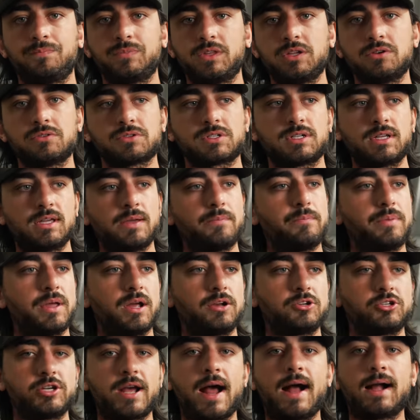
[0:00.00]
You'll see
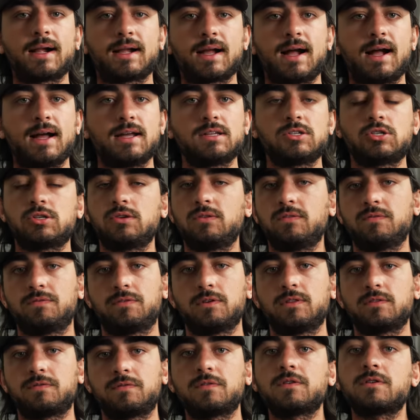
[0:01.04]
big jack guys shooting
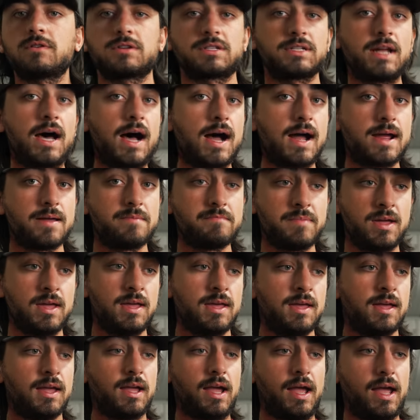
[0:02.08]
for the first time
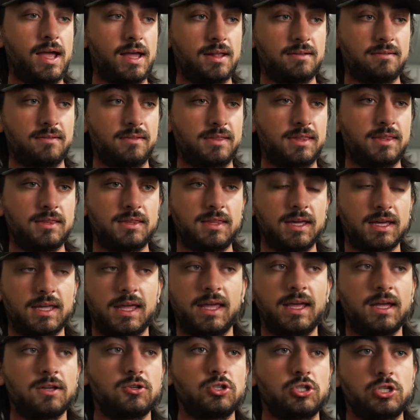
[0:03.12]
and they
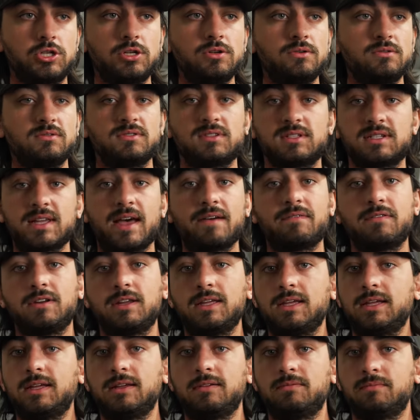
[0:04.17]
can't shoot
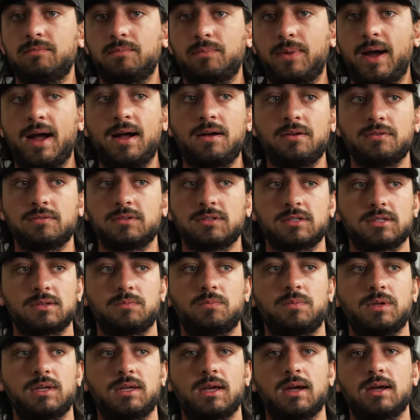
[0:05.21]
70 pounds
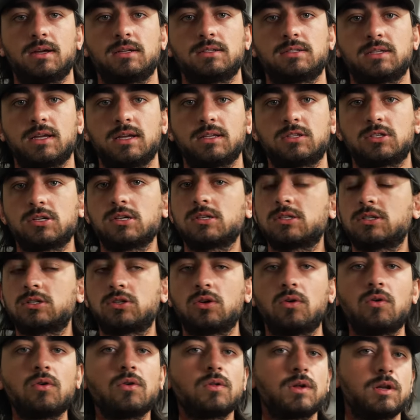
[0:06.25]
because it's just
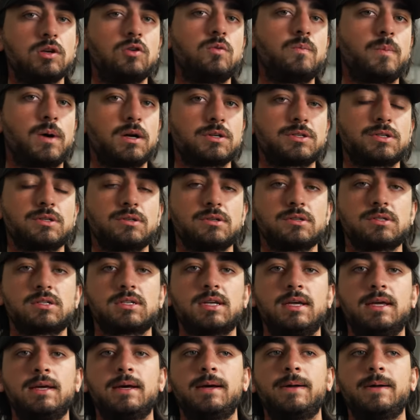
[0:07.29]
totally new muscles.